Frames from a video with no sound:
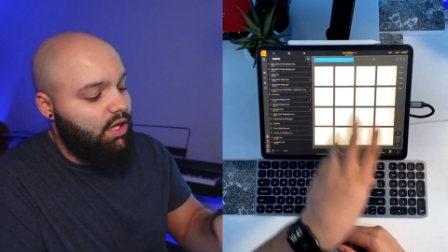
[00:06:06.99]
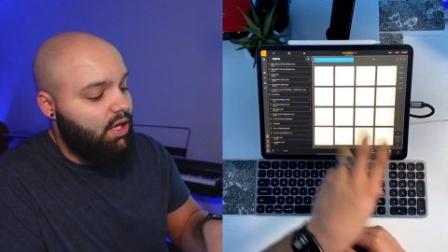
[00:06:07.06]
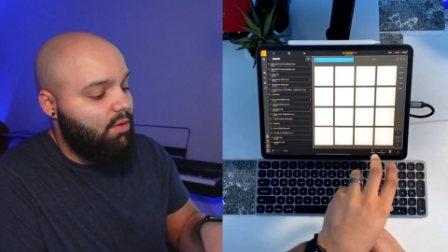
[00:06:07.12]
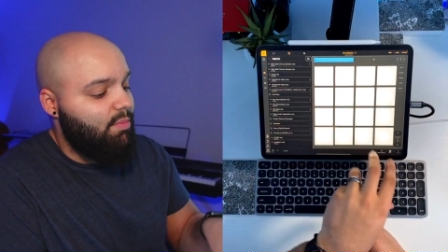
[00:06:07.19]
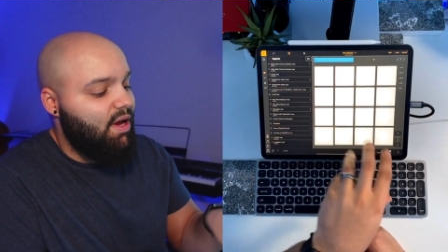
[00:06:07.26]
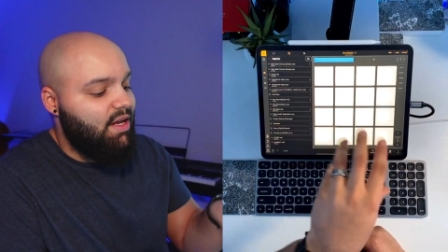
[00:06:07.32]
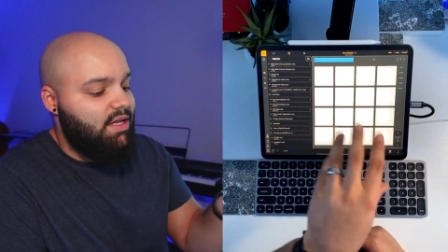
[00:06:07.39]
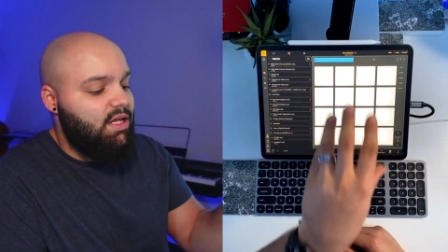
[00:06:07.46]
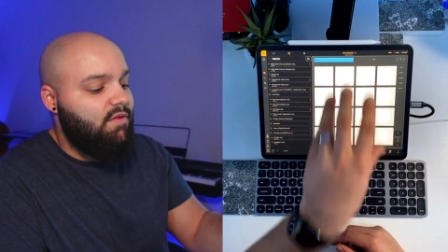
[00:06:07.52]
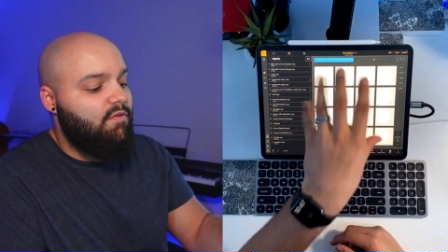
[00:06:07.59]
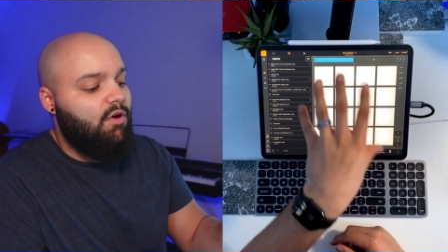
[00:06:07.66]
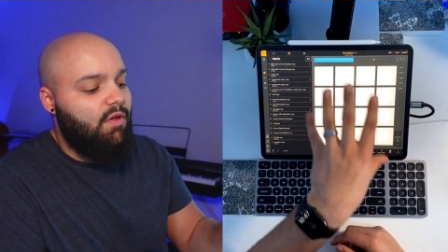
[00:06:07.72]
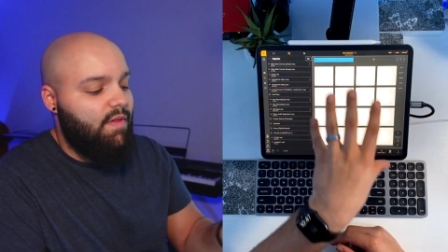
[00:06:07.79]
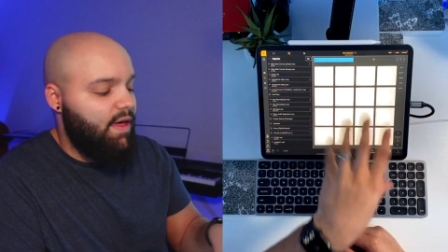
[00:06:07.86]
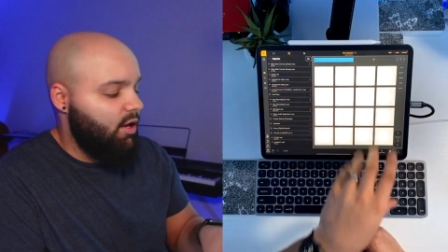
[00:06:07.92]
and by
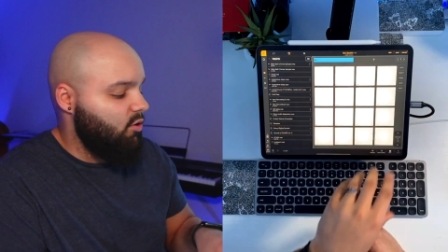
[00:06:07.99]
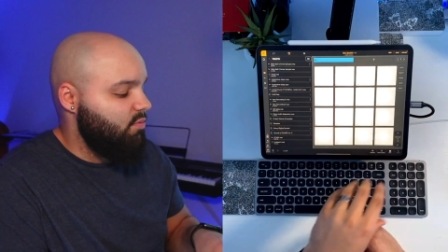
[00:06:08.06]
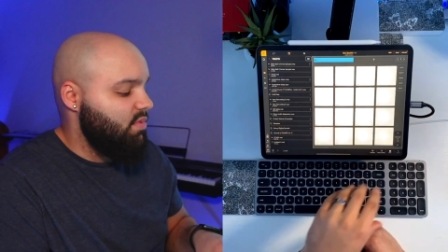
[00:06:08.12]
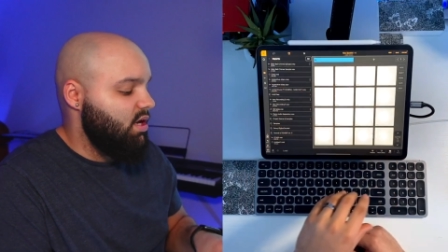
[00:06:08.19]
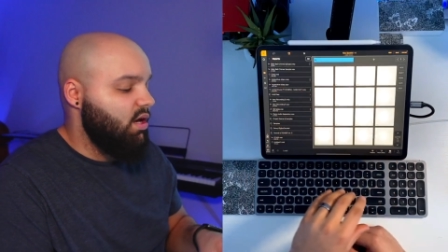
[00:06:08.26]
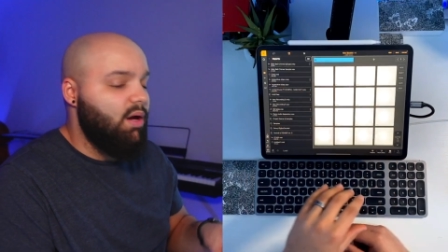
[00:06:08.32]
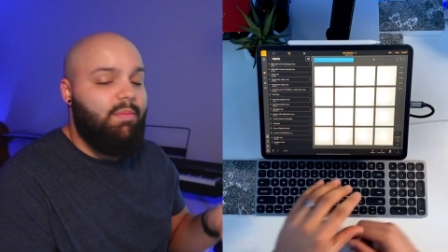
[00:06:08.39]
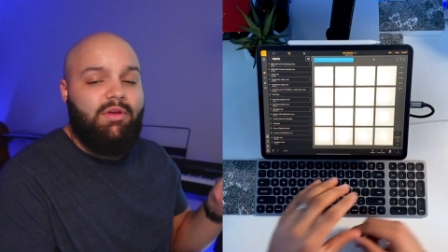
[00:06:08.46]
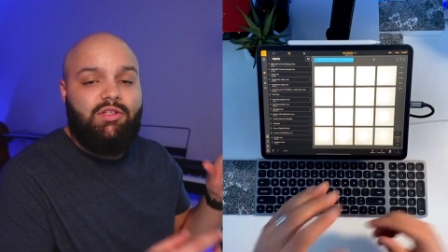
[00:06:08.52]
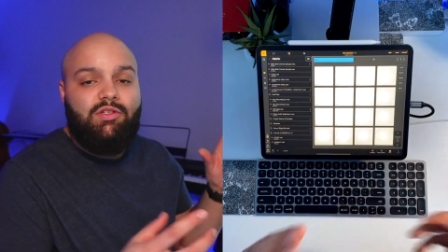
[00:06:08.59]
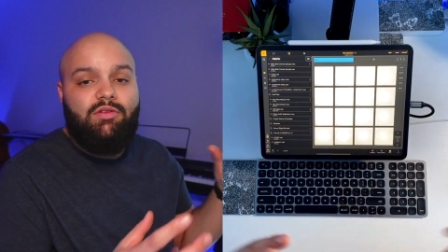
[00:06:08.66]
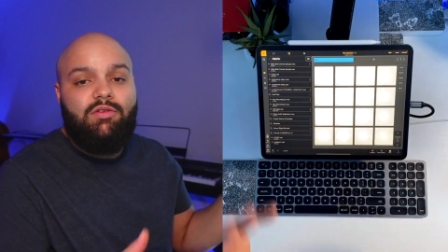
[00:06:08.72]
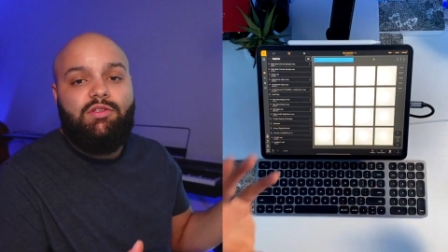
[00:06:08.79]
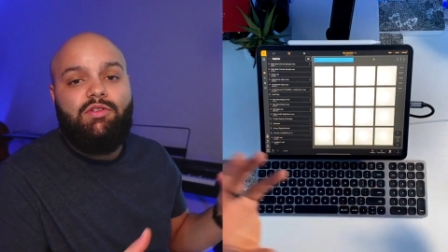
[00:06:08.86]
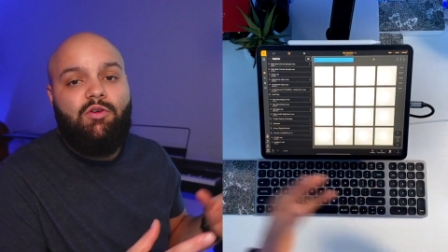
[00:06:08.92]
default that'll be up as
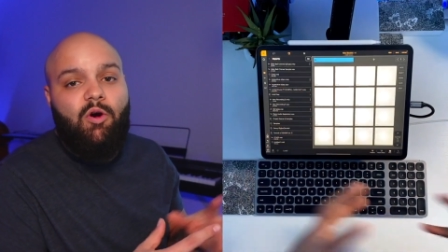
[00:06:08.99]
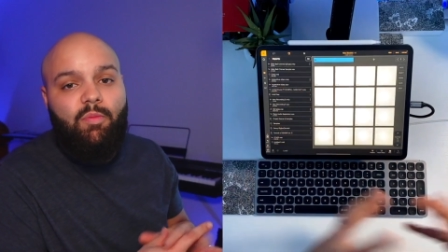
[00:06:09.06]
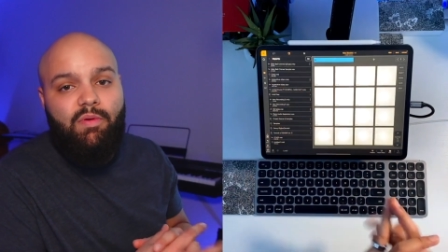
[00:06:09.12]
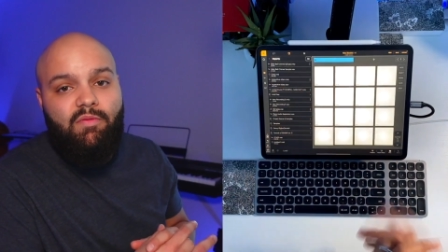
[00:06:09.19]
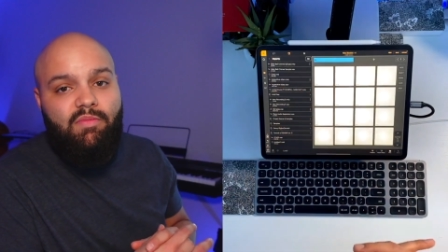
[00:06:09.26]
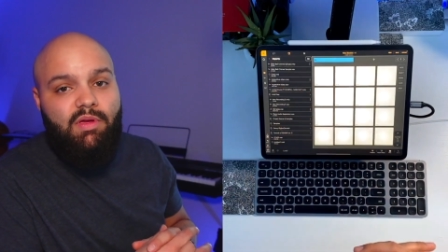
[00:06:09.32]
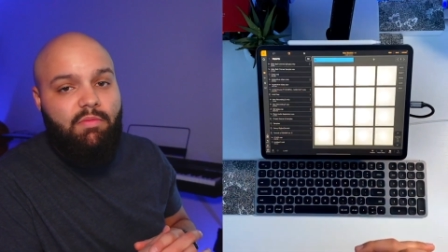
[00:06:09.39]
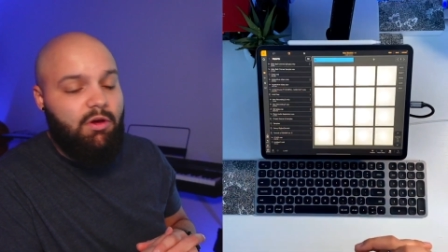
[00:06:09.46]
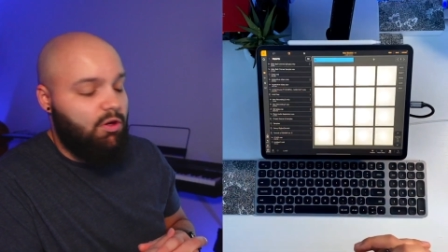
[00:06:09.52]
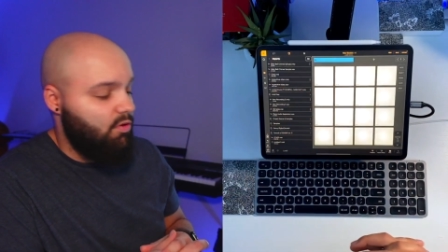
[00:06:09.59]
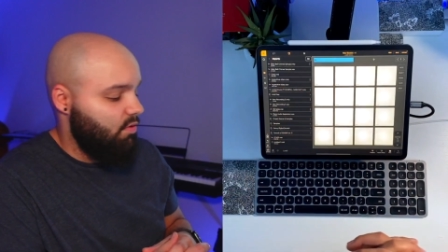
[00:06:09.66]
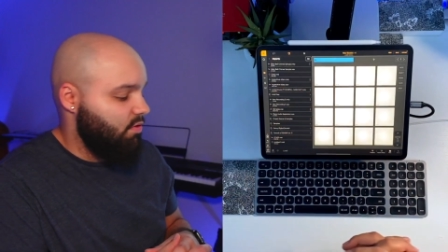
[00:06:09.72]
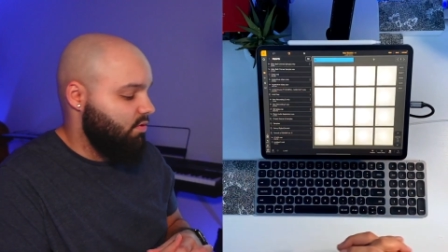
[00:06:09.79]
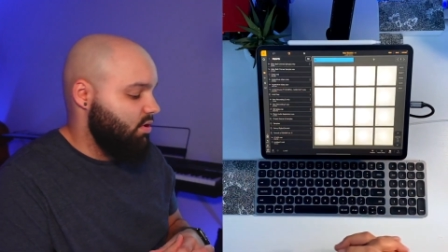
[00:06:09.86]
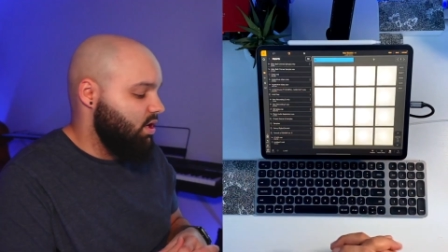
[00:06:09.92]
soon as you open Beatmaker
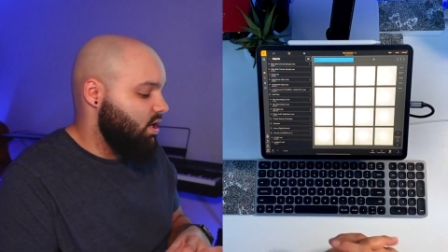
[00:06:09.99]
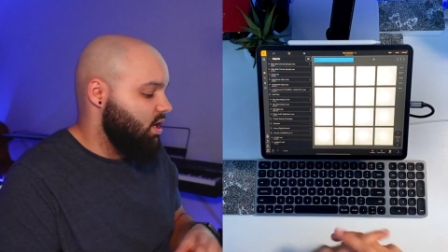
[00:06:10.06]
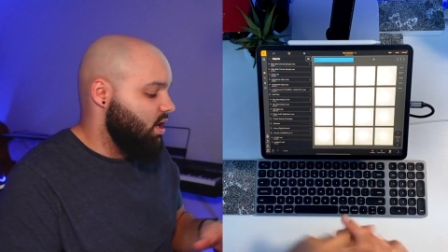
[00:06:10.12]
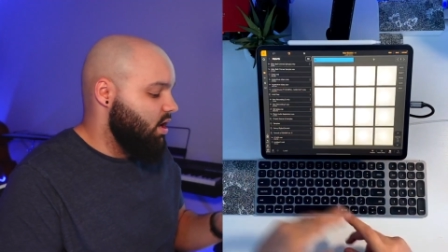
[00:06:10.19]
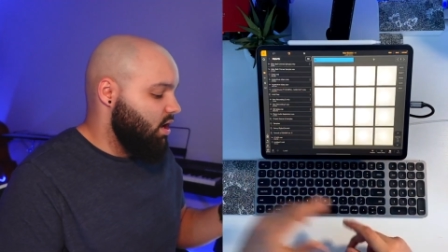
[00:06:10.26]
3.